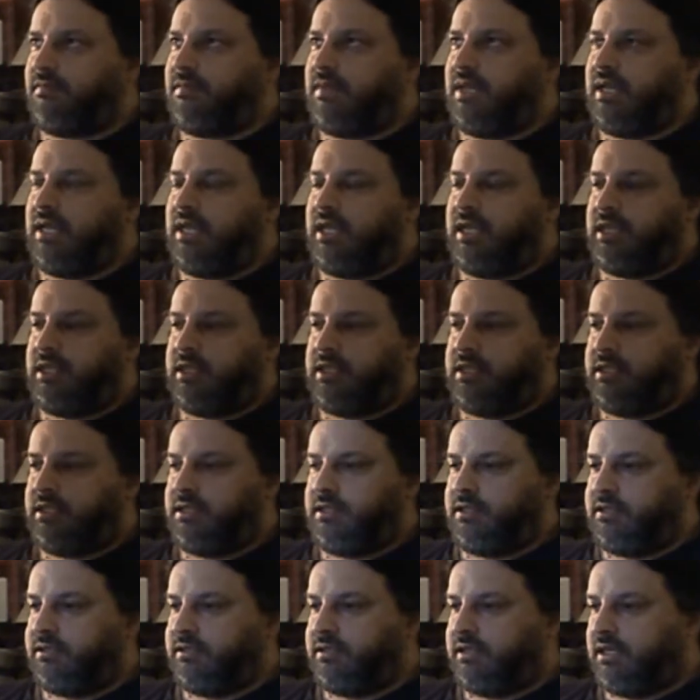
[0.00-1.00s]

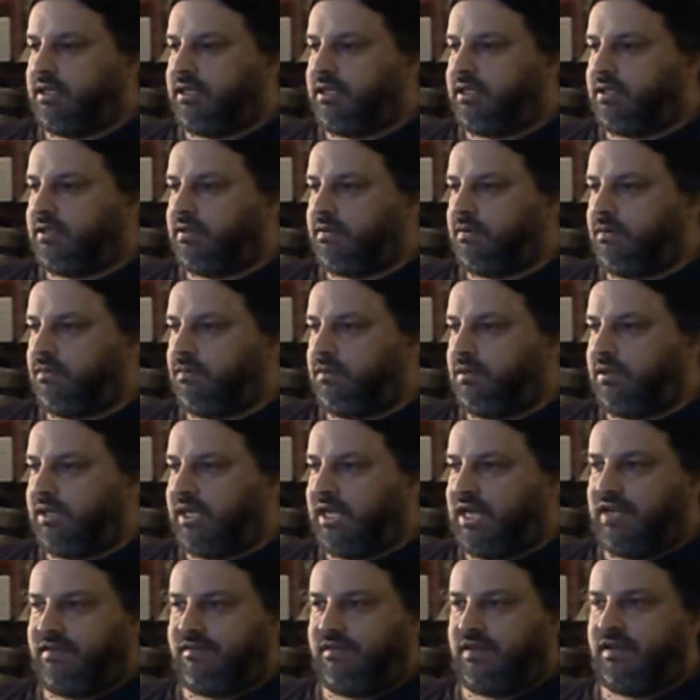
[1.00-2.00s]
and uh, we'll
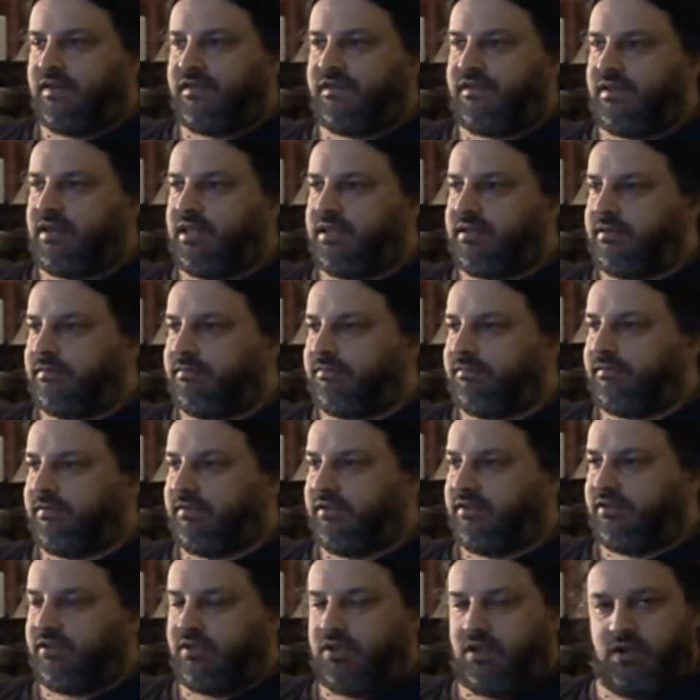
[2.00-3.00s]
have our fun.
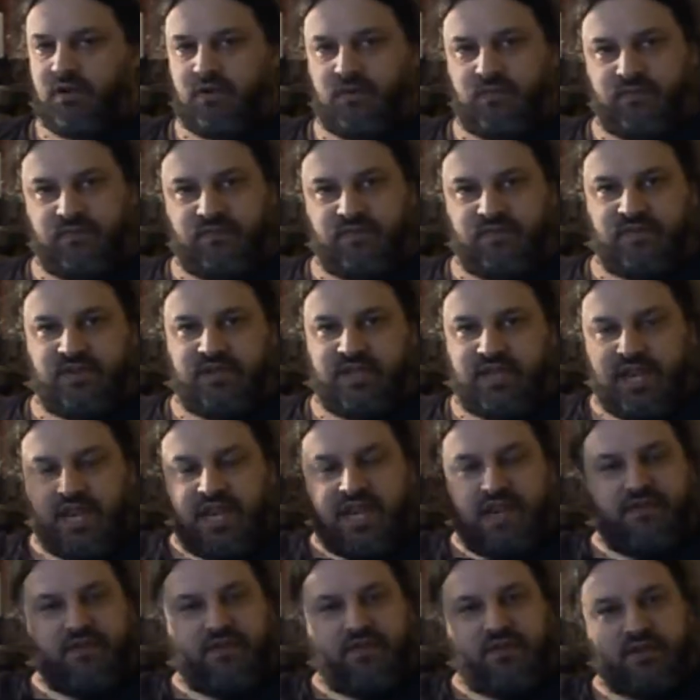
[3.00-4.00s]
So
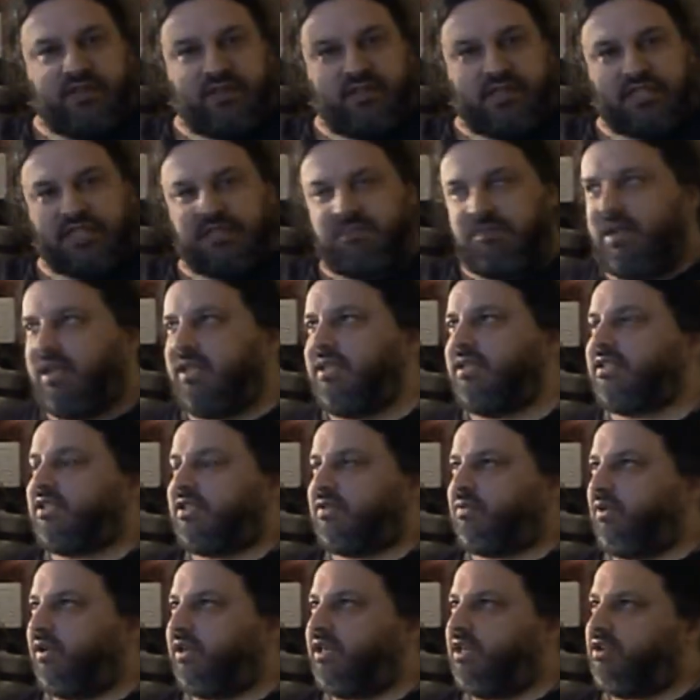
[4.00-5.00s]
yay for six months.
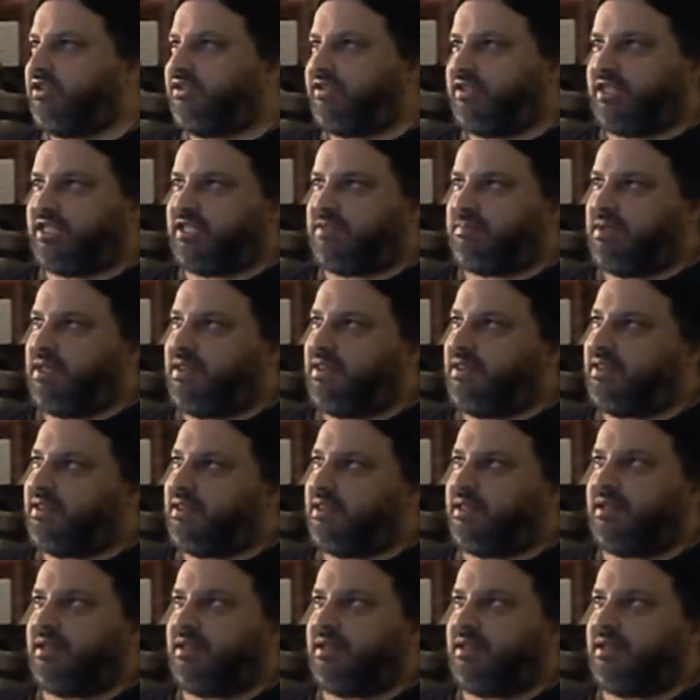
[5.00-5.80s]
We're in our sixth month.